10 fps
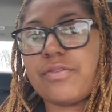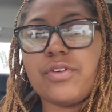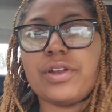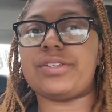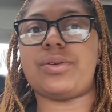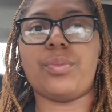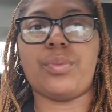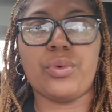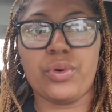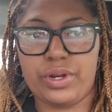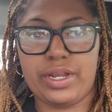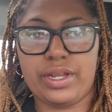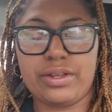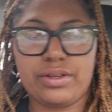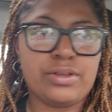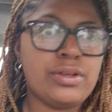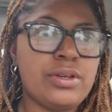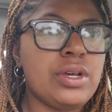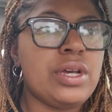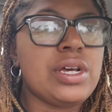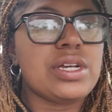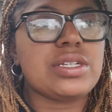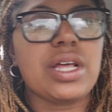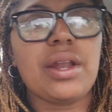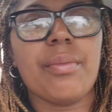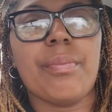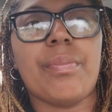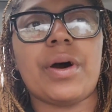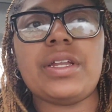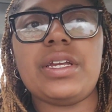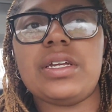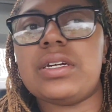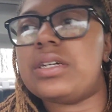for this morning is that a bunny